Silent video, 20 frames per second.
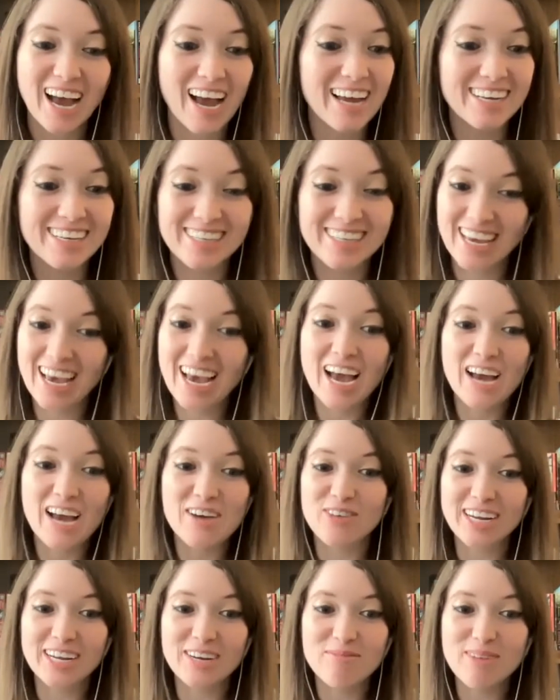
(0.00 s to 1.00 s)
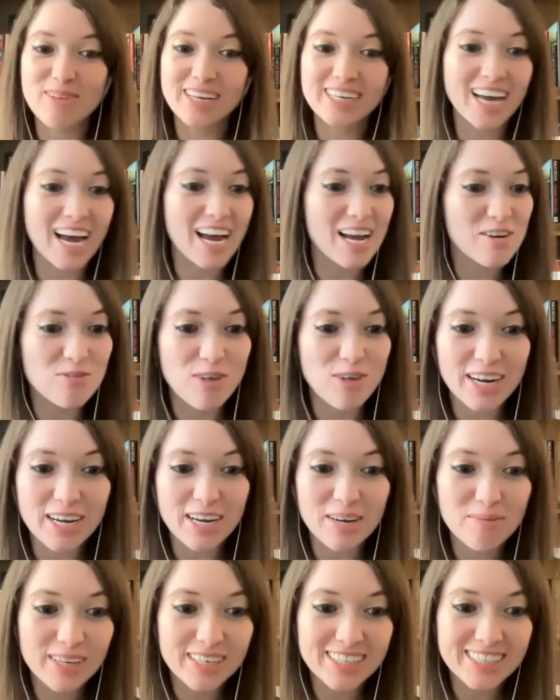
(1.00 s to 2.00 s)
I recommend it. I
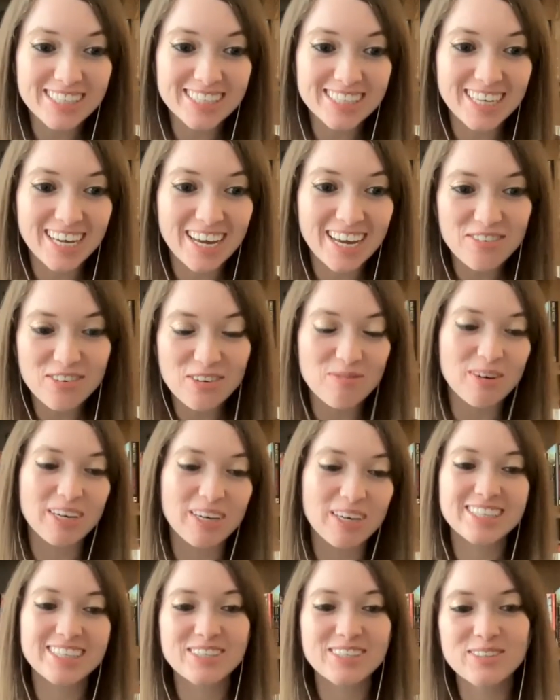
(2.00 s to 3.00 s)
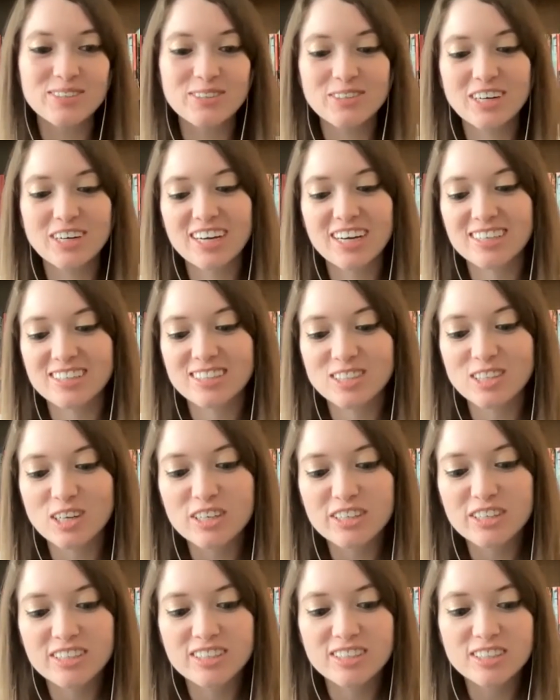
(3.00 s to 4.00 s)
recommended it to everybody to start
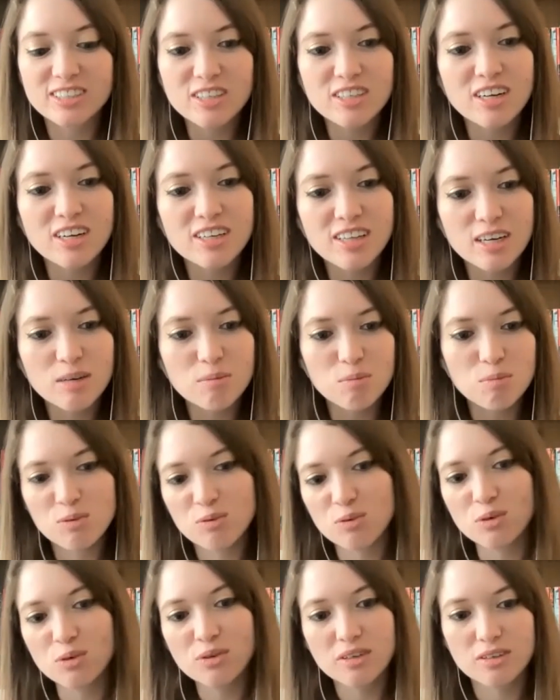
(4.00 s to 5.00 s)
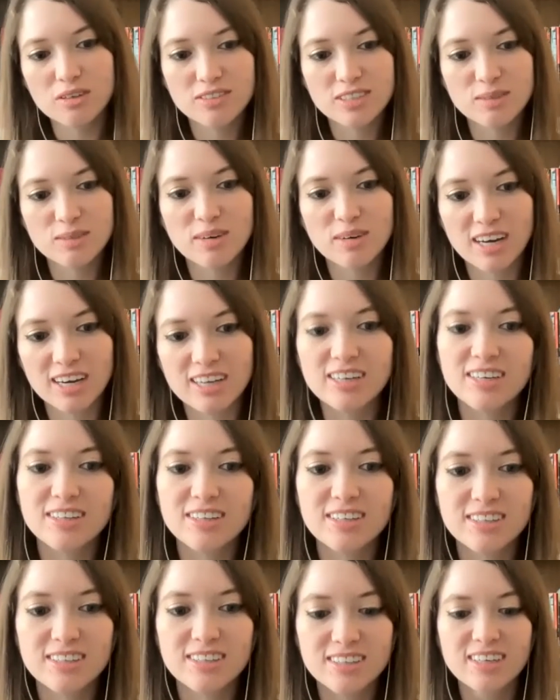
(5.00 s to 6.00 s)
an online portfolio of some kind. I
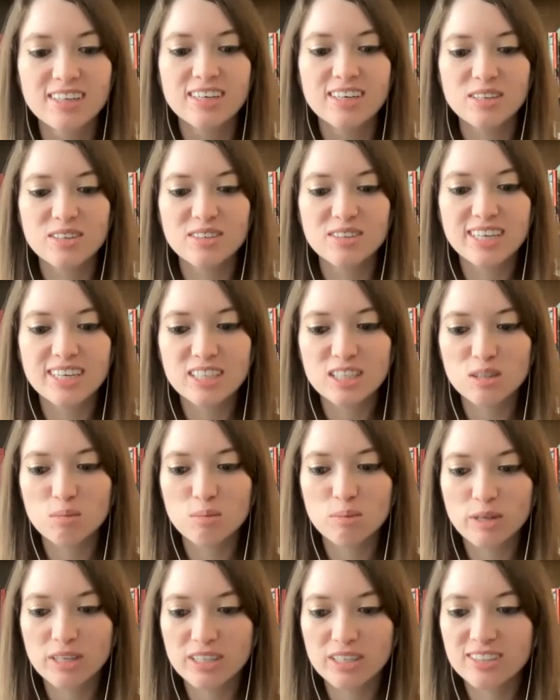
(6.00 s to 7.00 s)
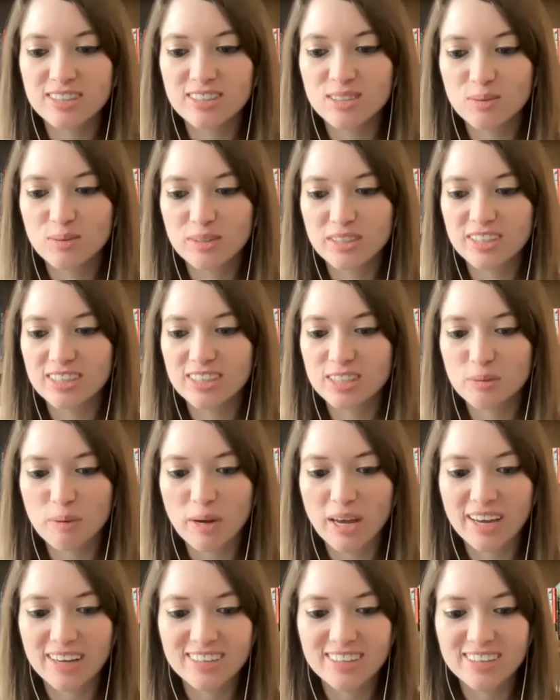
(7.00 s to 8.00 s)
think it'll take you places you want to
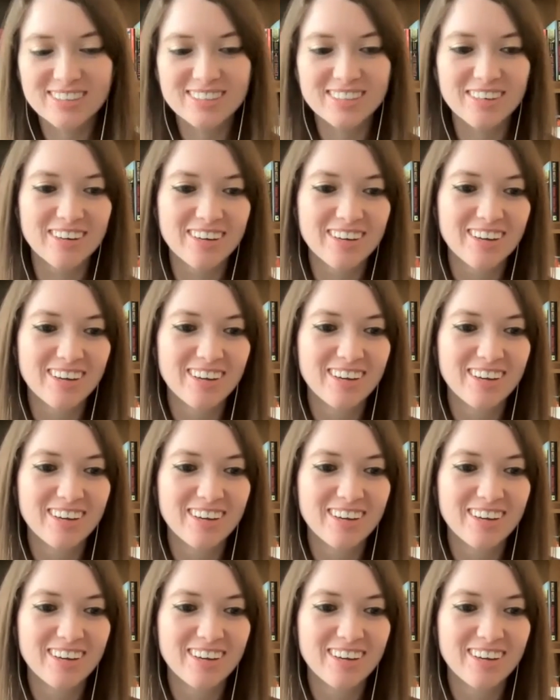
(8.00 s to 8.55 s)
expect. So.